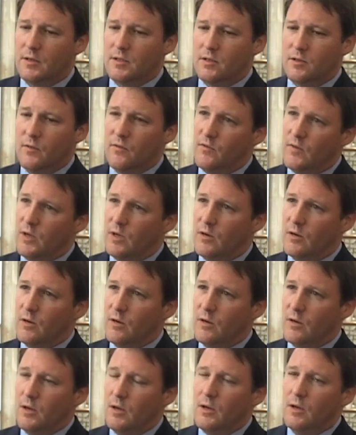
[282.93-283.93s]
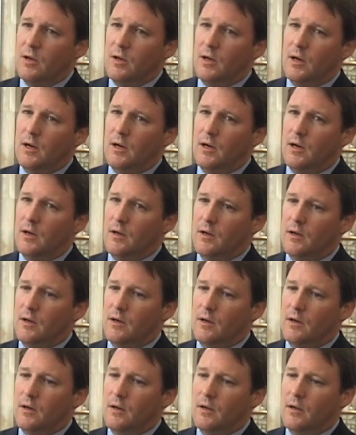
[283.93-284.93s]
a severe uh,
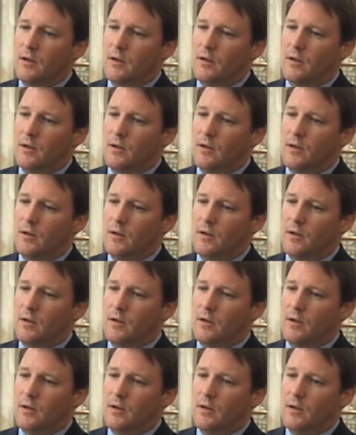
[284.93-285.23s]
uh,